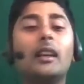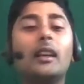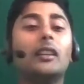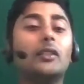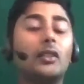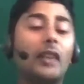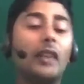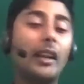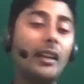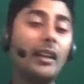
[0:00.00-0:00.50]

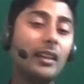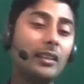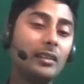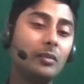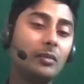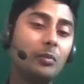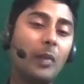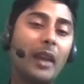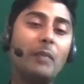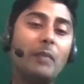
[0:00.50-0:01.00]
So that is
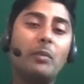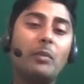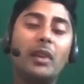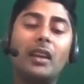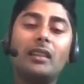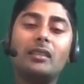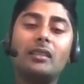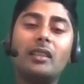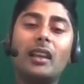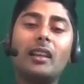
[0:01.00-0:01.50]
my
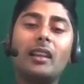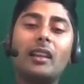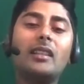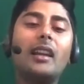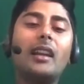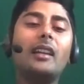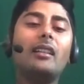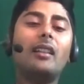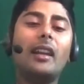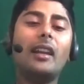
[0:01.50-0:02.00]
biggest challenge.
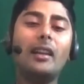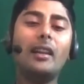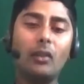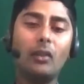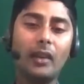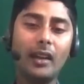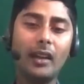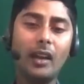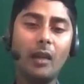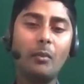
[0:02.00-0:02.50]
I try to
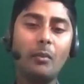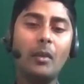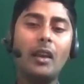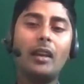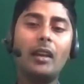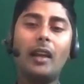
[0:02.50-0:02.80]
read up,